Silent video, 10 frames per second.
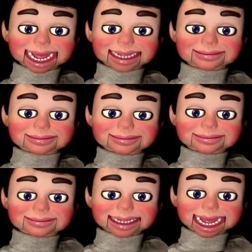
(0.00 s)
the,
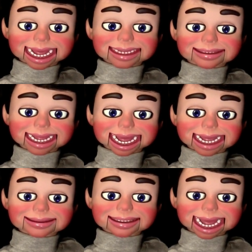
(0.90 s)
uh, the,
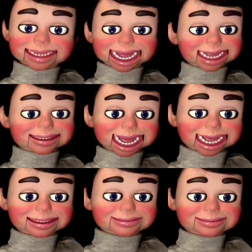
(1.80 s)
the flowers are
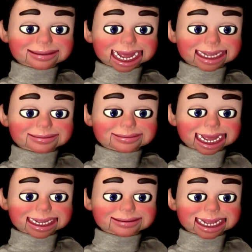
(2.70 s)
selected and select
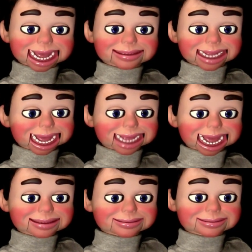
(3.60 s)
filter,
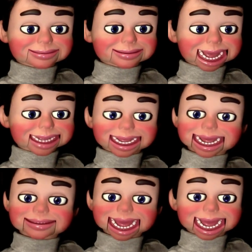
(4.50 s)
distort, and
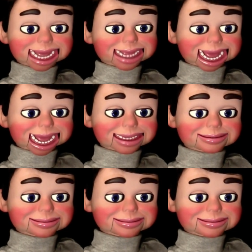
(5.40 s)
displace.